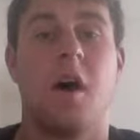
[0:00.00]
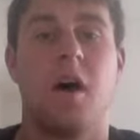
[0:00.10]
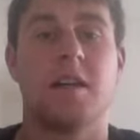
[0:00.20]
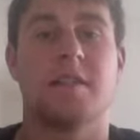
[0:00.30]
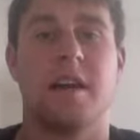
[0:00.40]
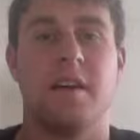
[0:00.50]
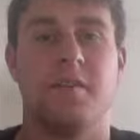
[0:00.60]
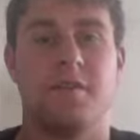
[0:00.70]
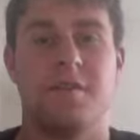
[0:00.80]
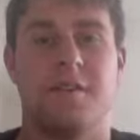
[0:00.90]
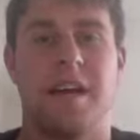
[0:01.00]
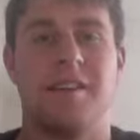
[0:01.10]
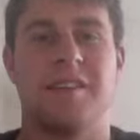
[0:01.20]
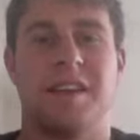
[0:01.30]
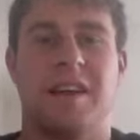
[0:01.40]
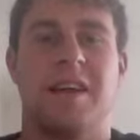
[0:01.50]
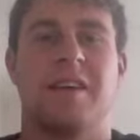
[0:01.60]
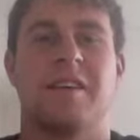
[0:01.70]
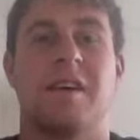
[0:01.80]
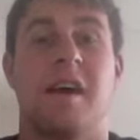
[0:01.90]
Hi Steve, Nathan here.
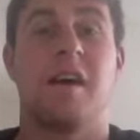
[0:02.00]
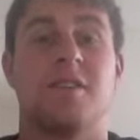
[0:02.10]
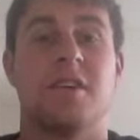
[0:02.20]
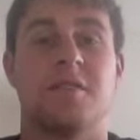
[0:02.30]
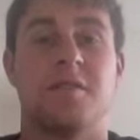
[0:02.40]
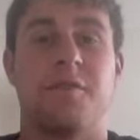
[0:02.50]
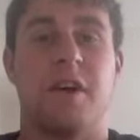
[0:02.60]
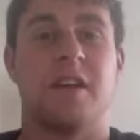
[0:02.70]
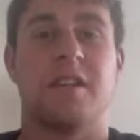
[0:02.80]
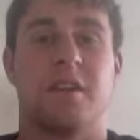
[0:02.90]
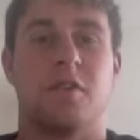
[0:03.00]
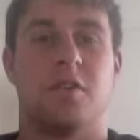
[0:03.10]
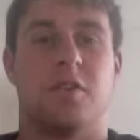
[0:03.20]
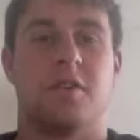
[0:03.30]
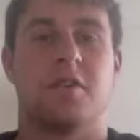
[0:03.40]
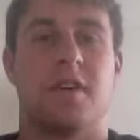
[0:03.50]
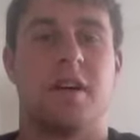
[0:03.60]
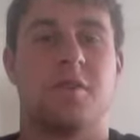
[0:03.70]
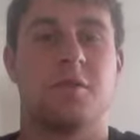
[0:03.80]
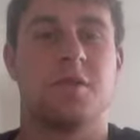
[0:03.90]
Just reflecting on
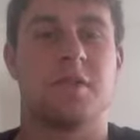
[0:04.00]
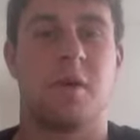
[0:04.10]
cycles